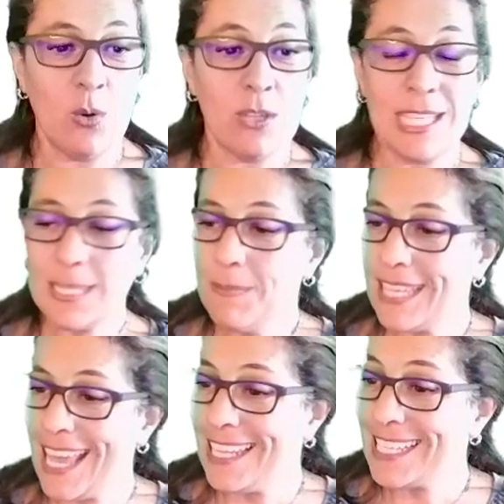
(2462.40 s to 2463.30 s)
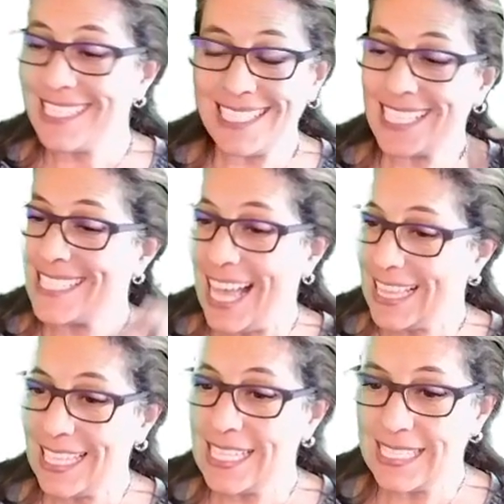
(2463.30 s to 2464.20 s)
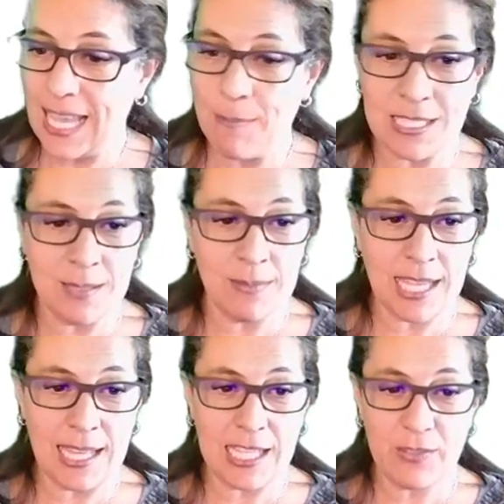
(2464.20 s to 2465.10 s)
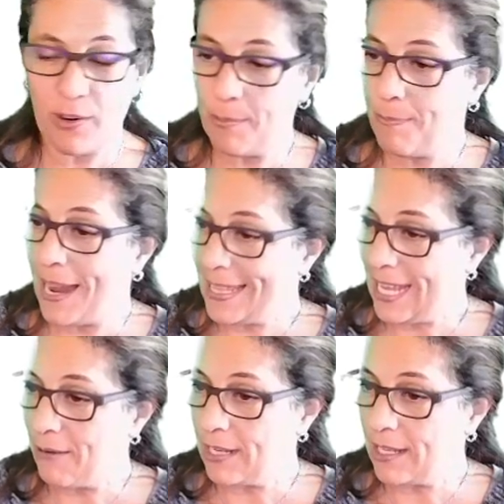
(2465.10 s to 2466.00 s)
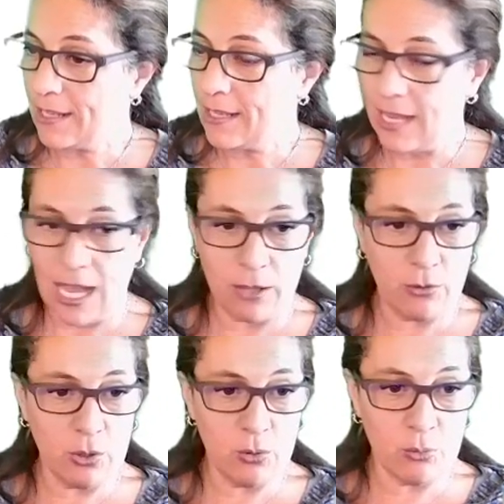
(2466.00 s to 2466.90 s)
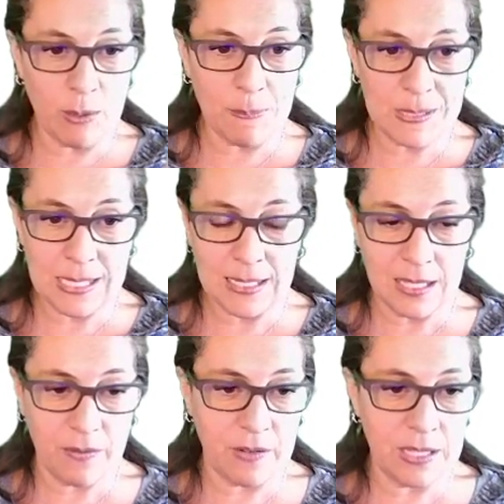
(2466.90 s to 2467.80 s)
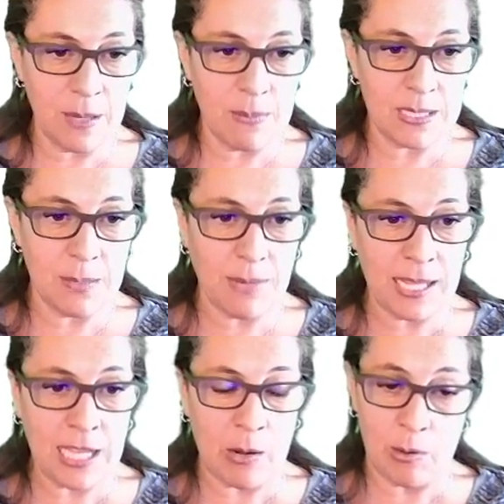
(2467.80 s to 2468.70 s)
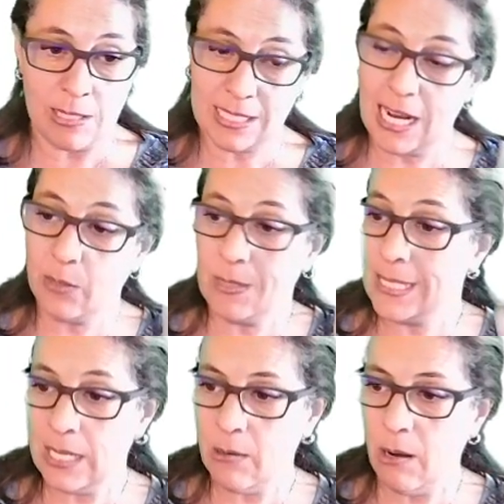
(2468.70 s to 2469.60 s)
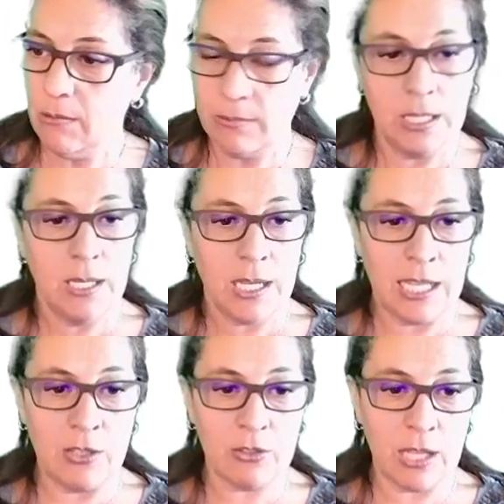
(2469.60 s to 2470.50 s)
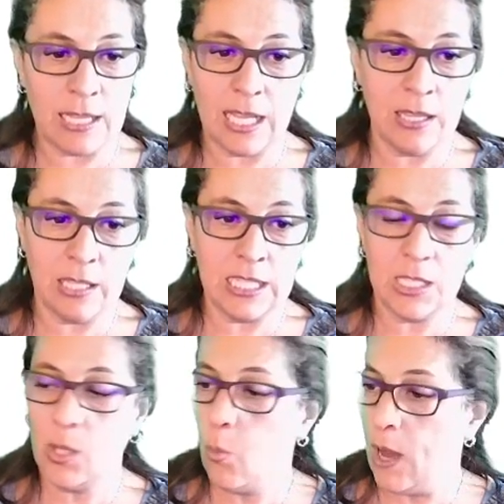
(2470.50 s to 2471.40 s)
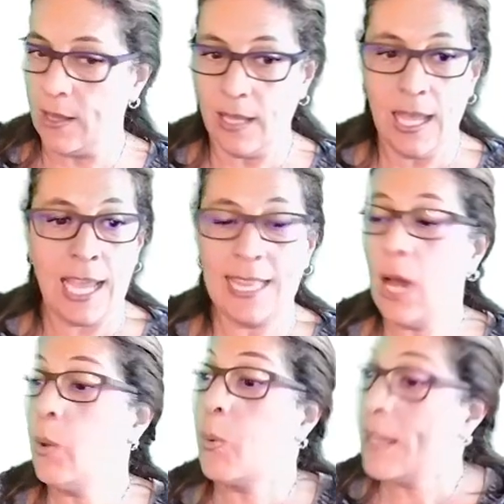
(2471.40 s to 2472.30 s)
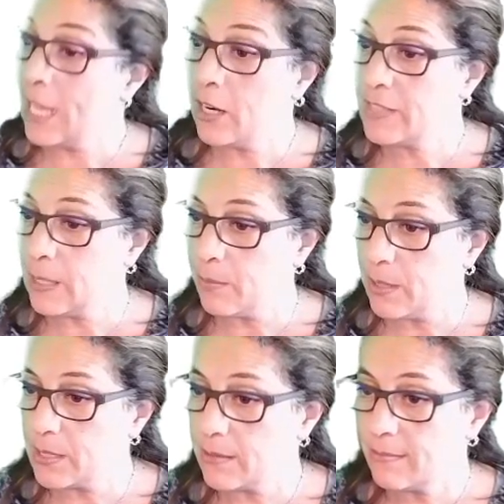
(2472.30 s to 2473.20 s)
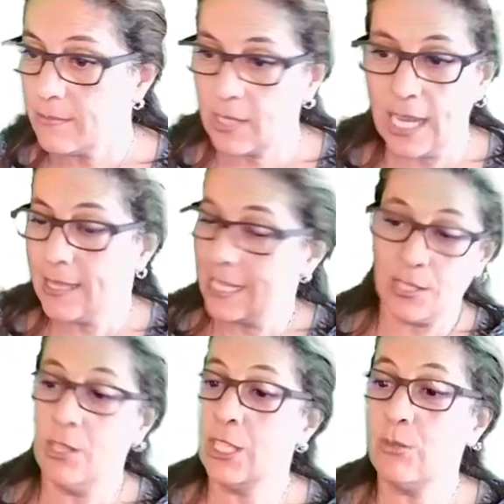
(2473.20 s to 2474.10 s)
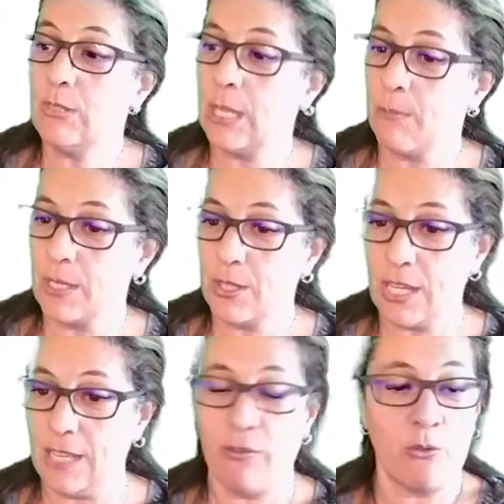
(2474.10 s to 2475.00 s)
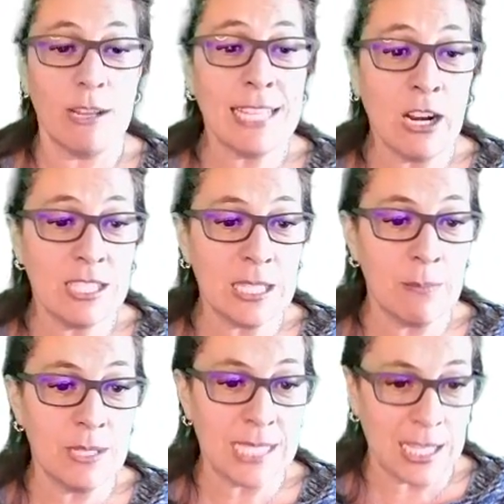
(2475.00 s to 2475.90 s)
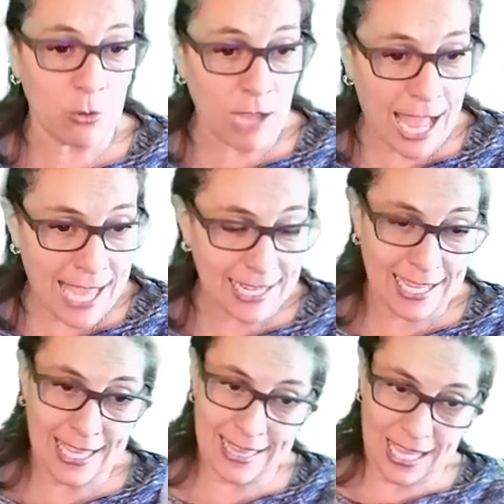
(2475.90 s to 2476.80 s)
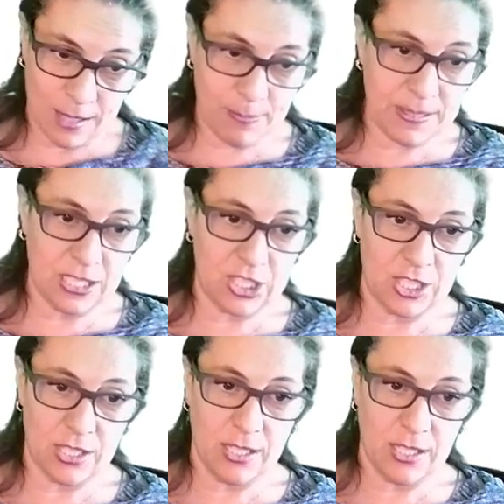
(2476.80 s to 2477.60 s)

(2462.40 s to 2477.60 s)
this mechanics is exactly the same as the mechanics for binary. How do you represent the different numbers in binary? You'll start with 0, and then it's the 1, and now we run out of symbols. Okay, there's only 2 symbols. Okay, if you run out of symbols, then you add another position,